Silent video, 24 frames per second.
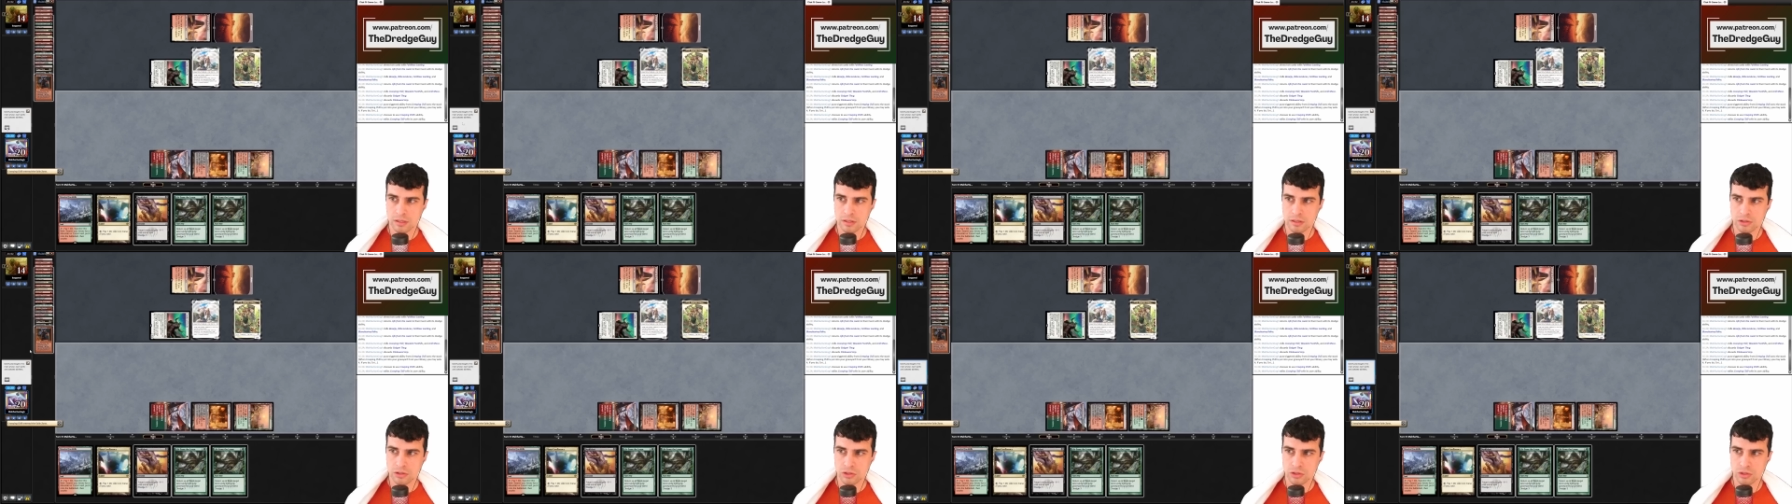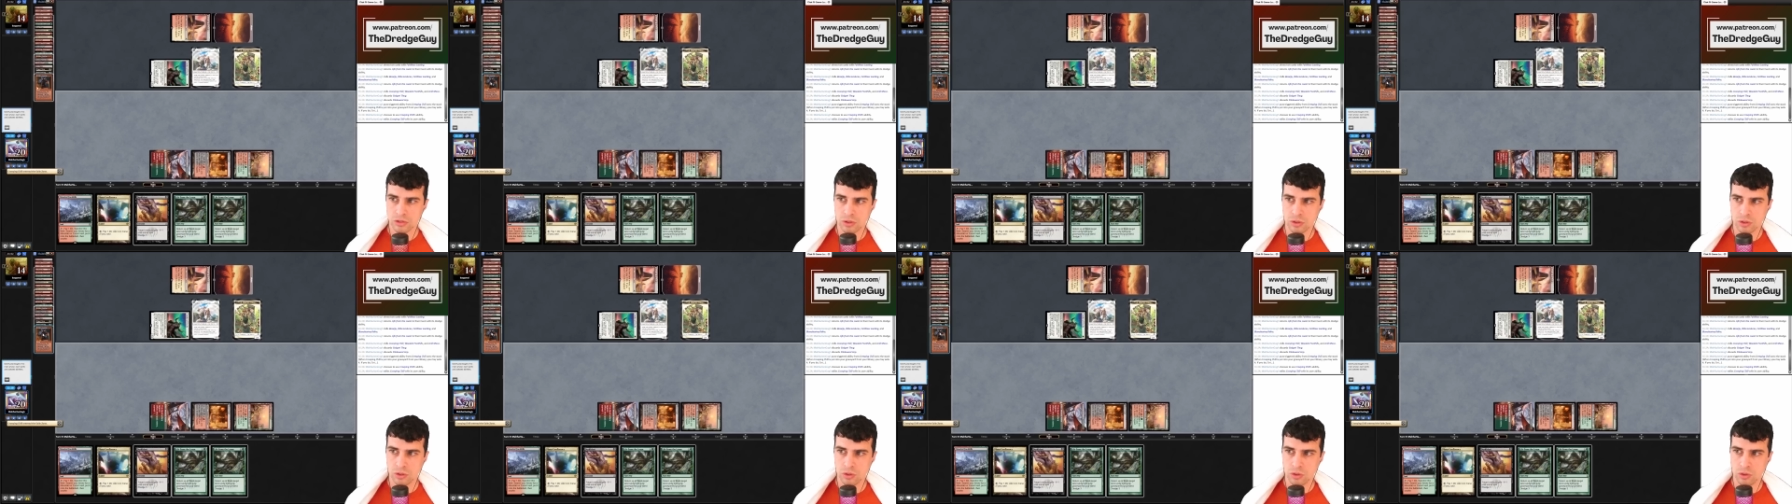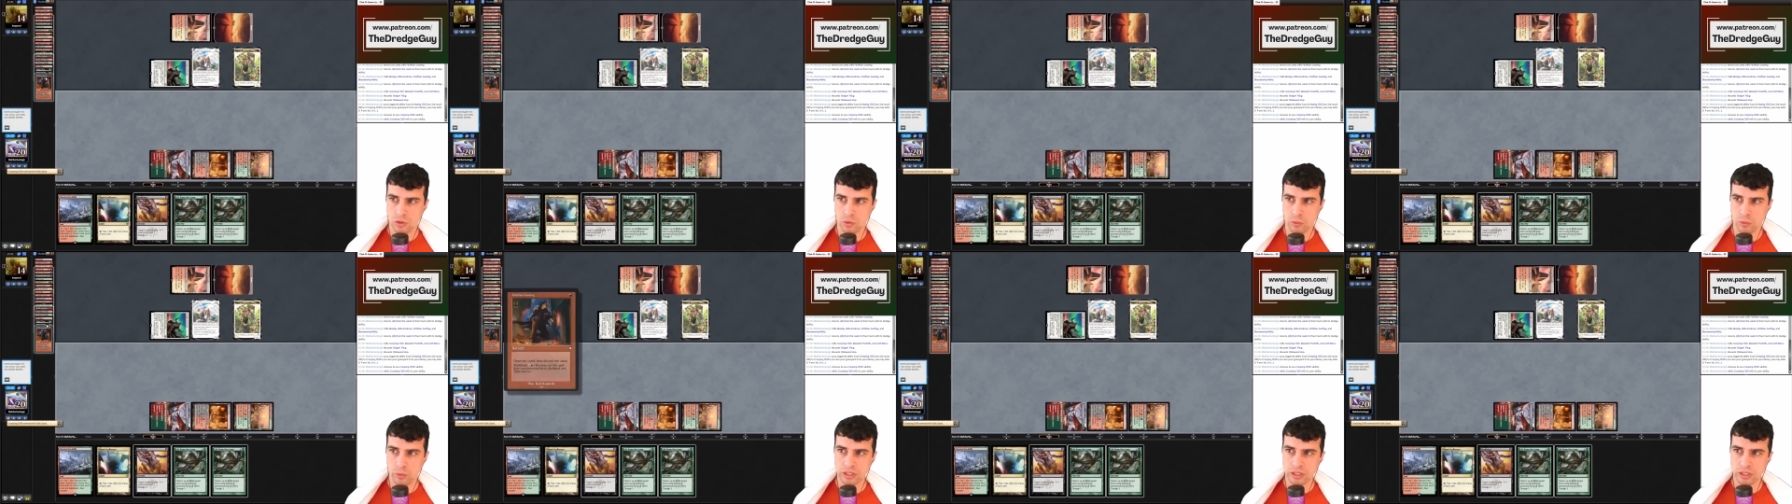So
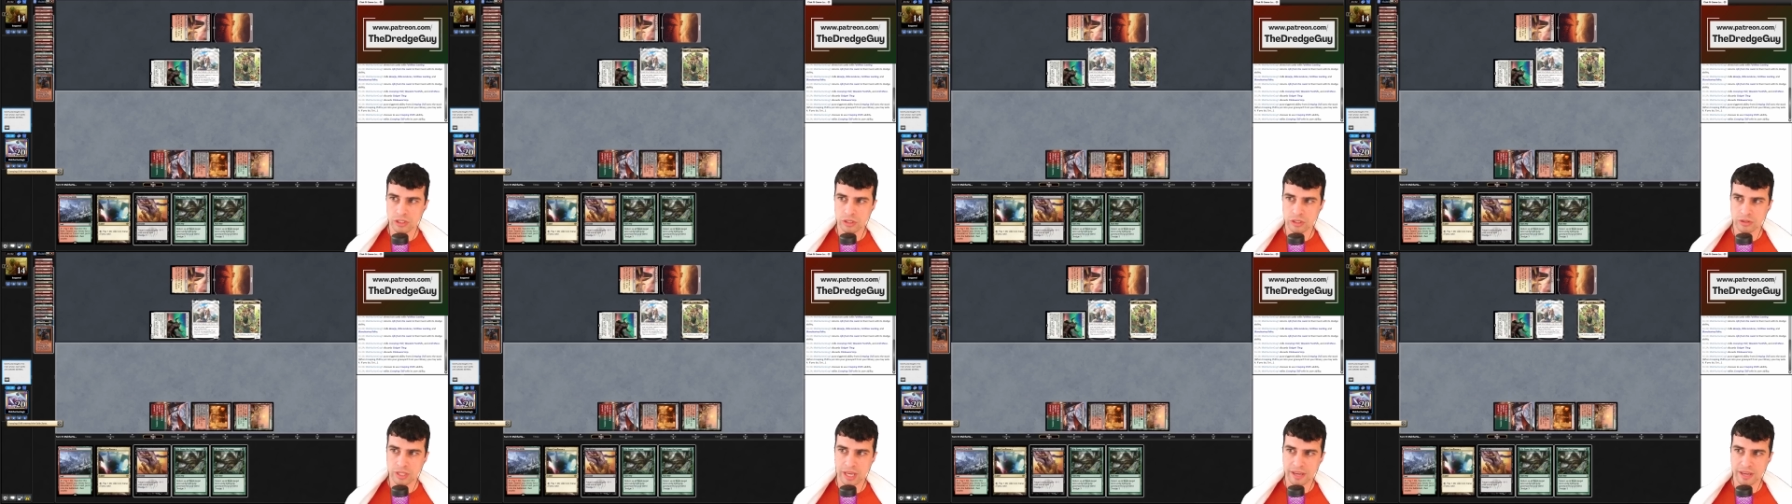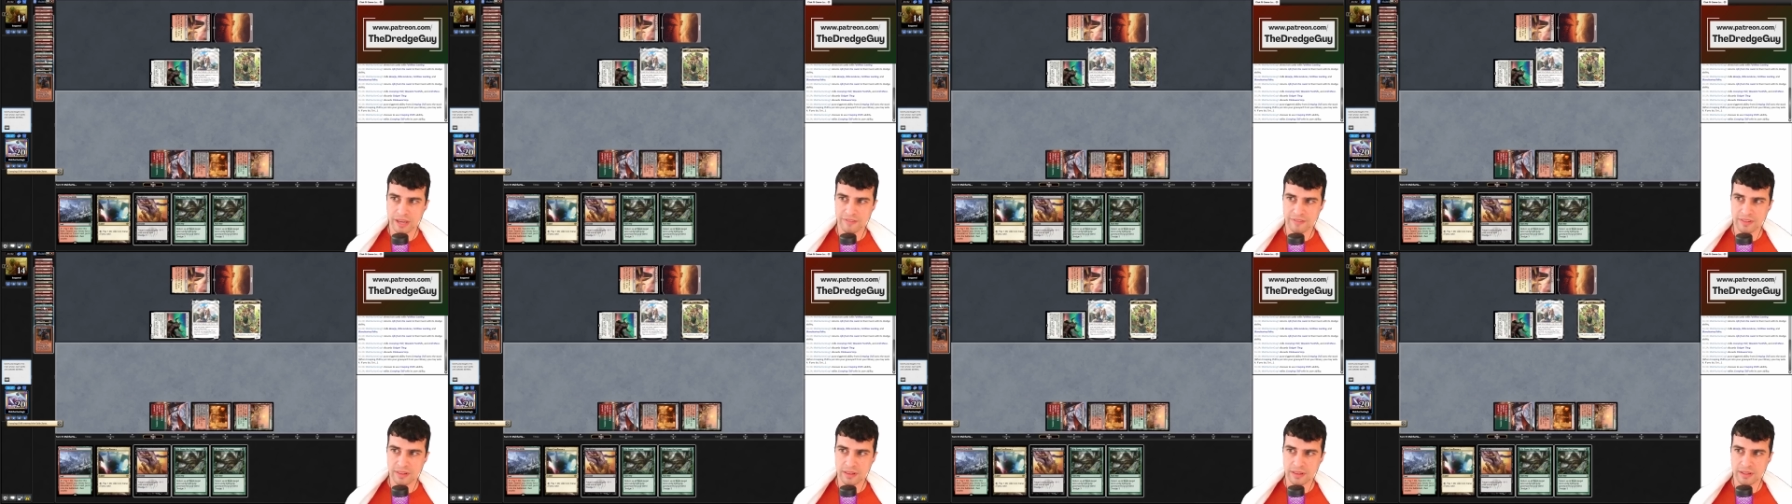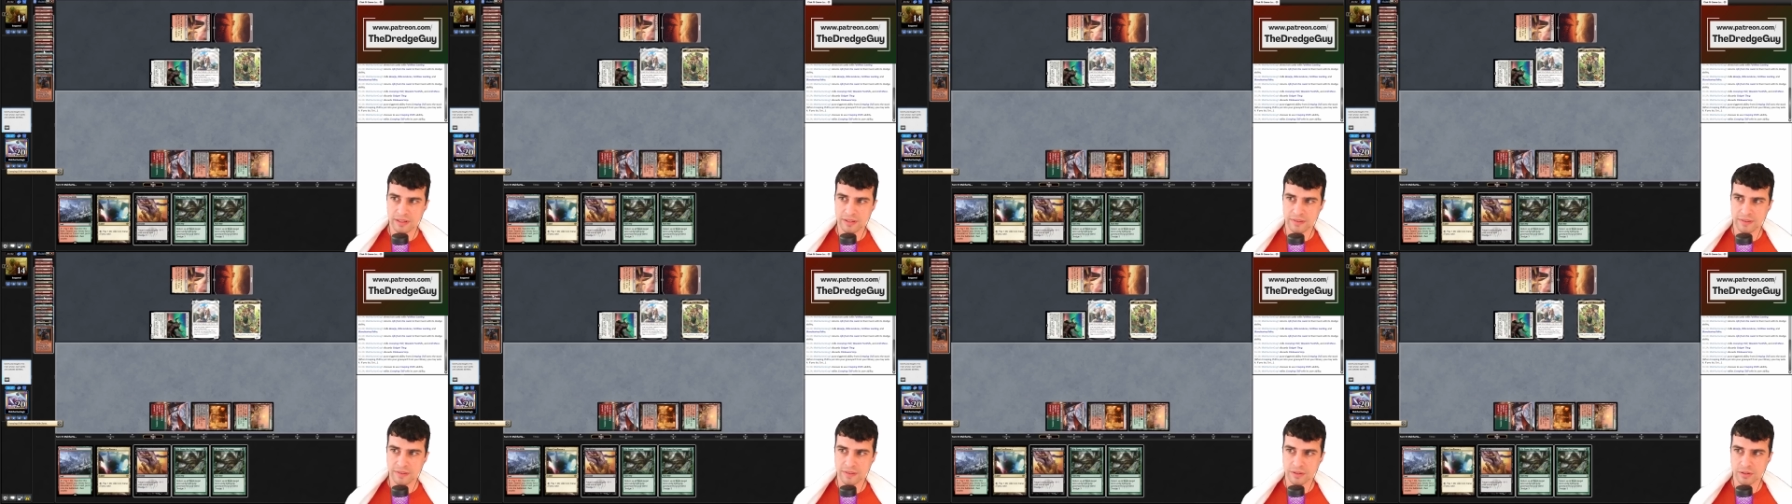we don't have
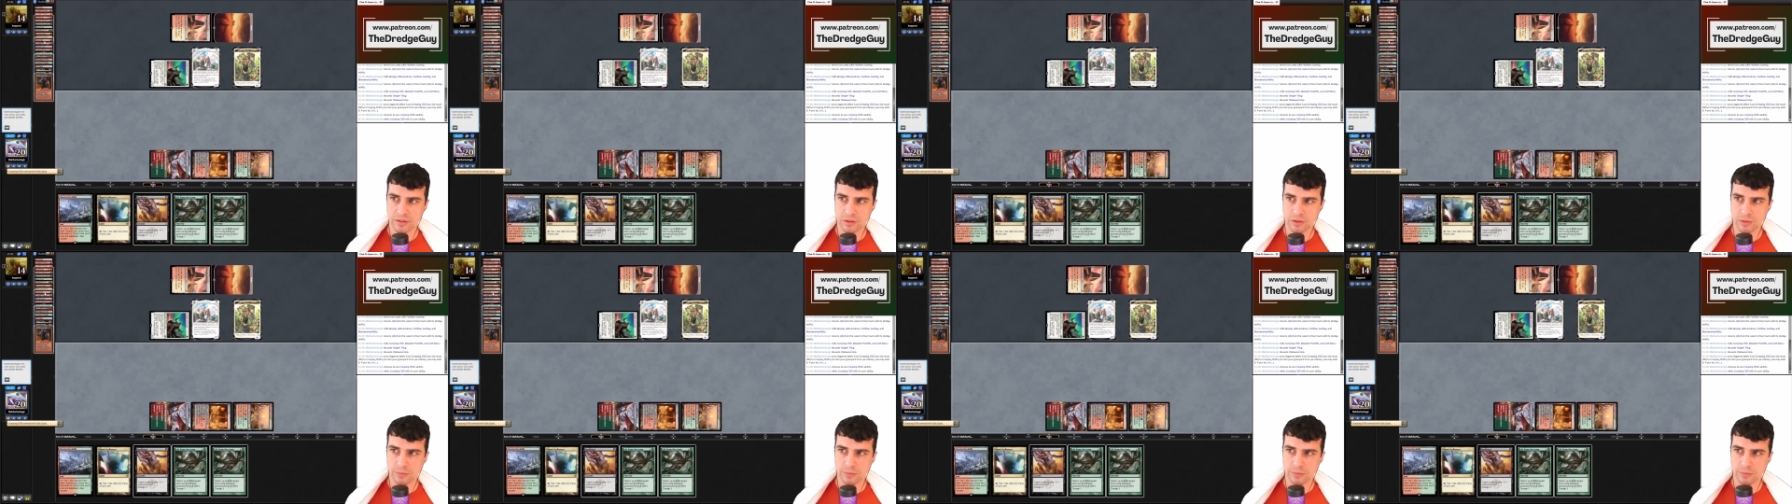lethal,